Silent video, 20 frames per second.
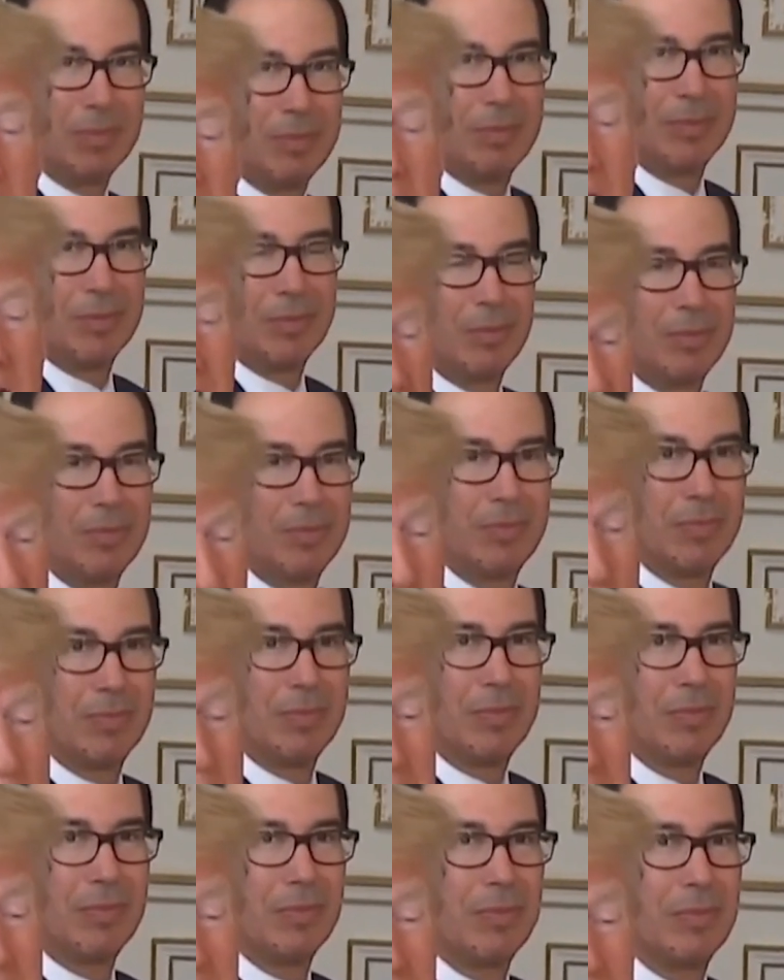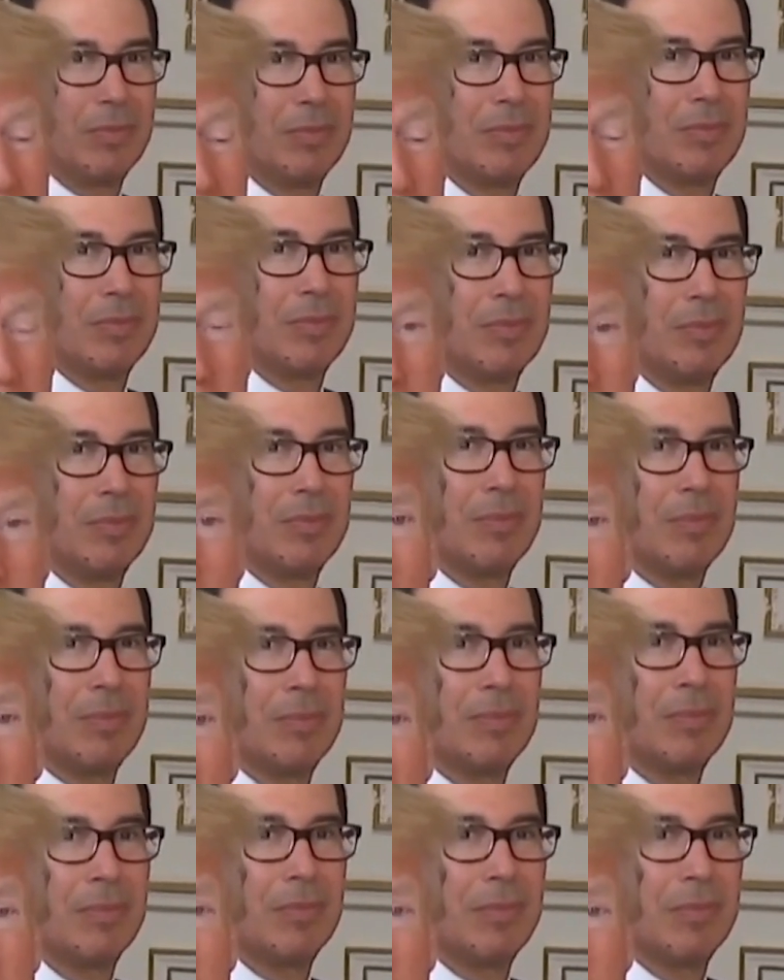
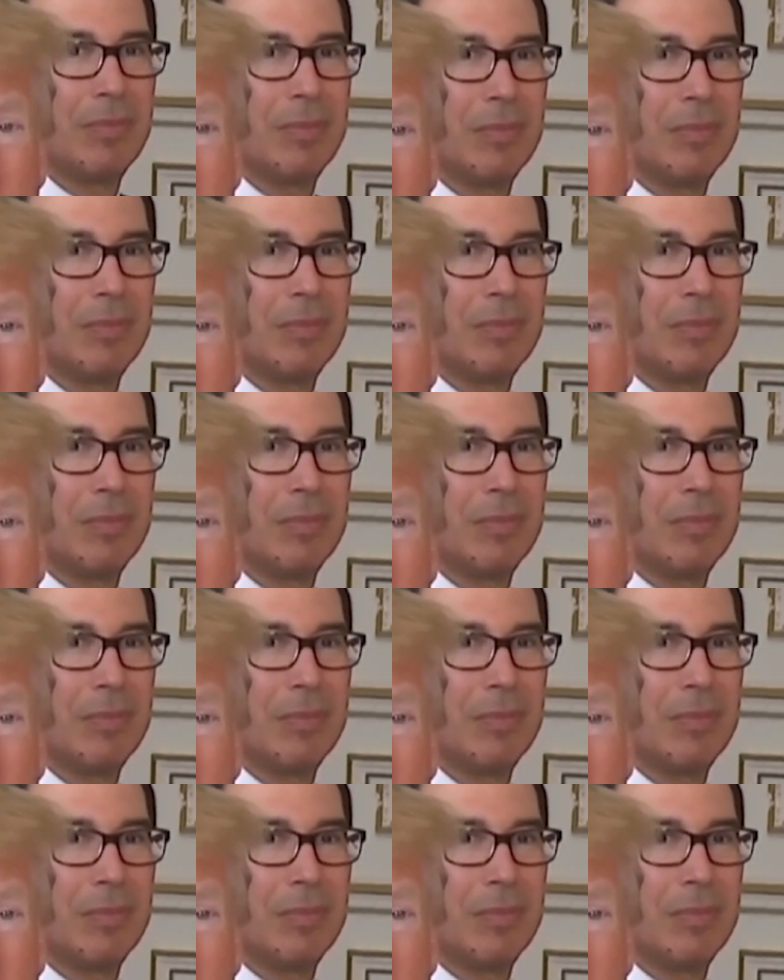This person isn't speaking.